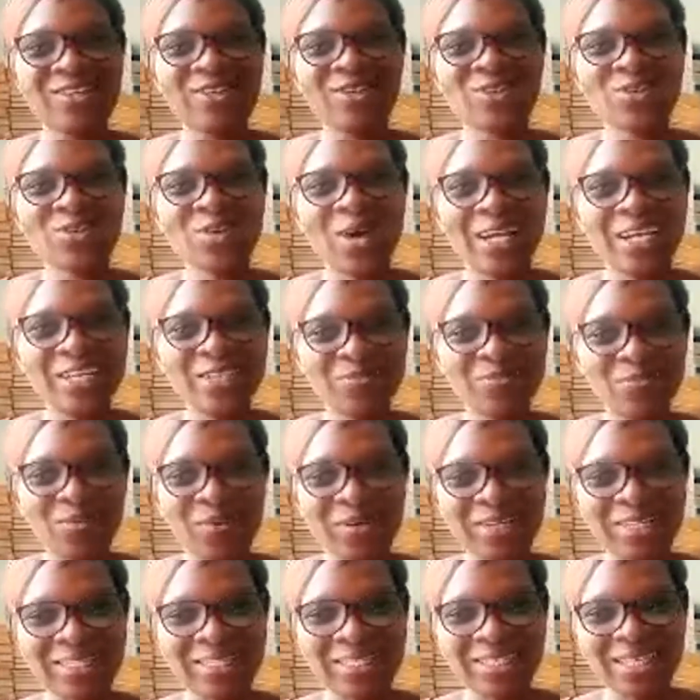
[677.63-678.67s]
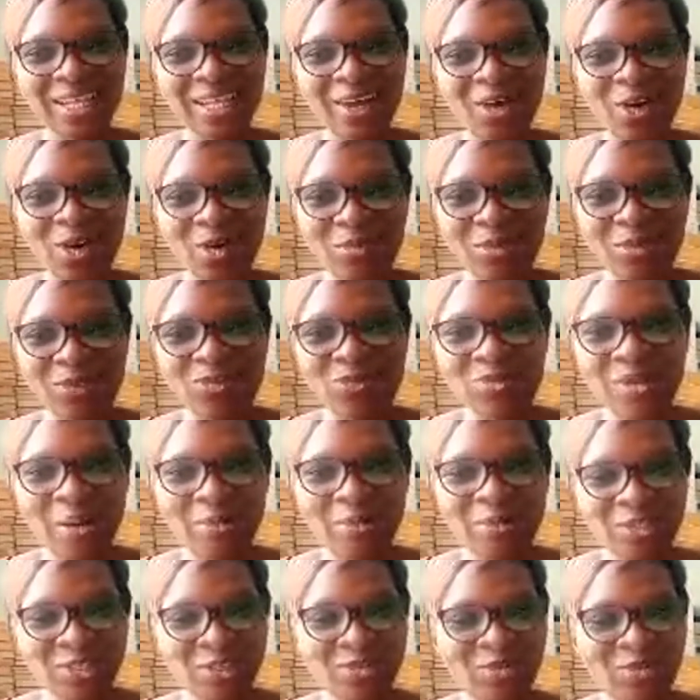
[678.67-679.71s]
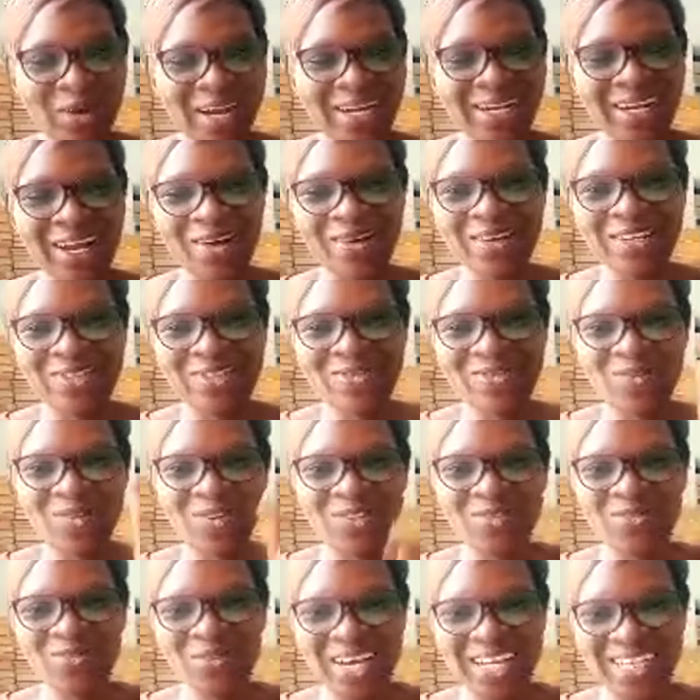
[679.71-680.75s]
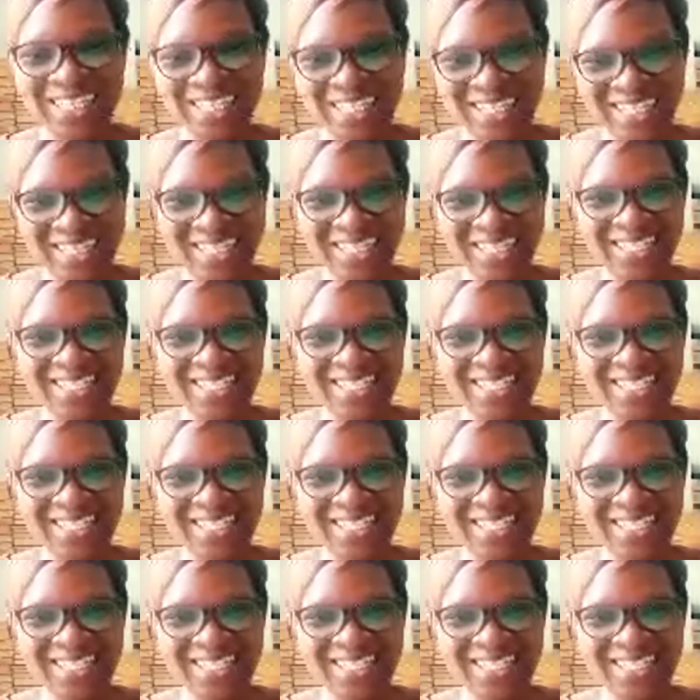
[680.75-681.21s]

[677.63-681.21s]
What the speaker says: So at this point, the economy tool I'm using right now is what? WASSCE.